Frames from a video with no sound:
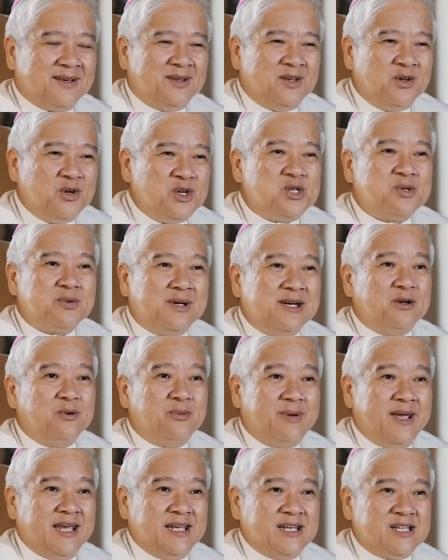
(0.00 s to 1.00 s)
usually
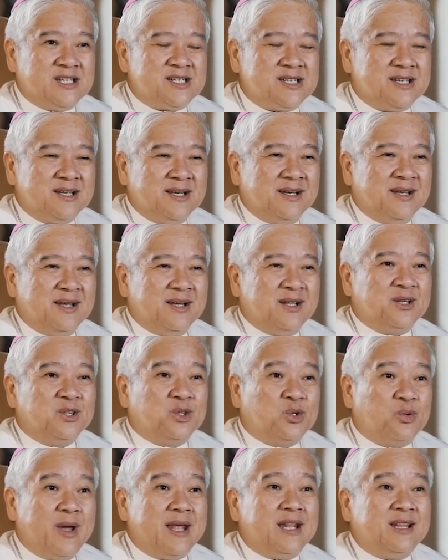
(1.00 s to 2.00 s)
weighs
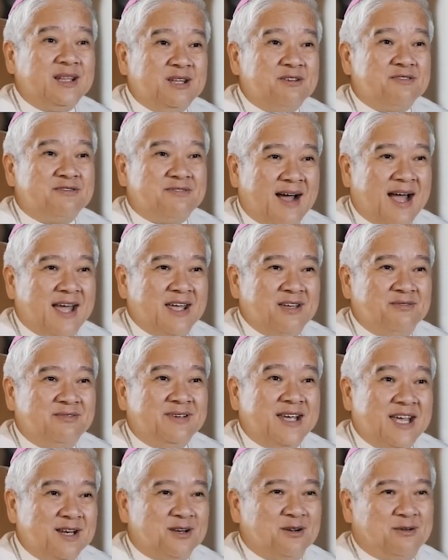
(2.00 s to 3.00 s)
25
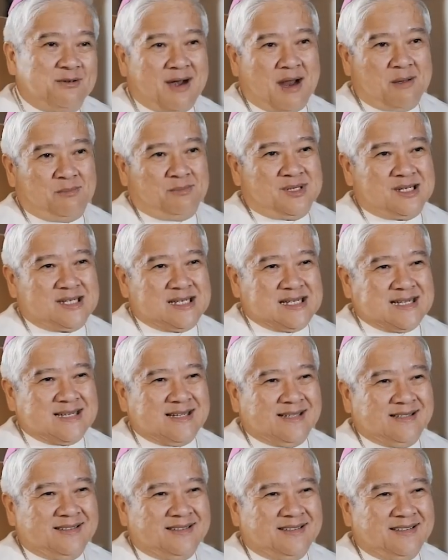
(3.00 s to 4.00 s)

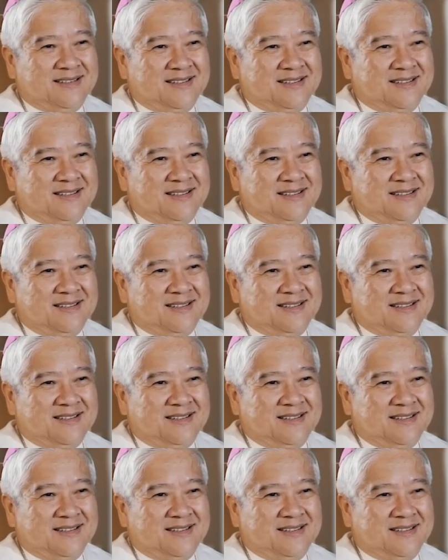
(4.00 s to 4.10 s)
kilograms.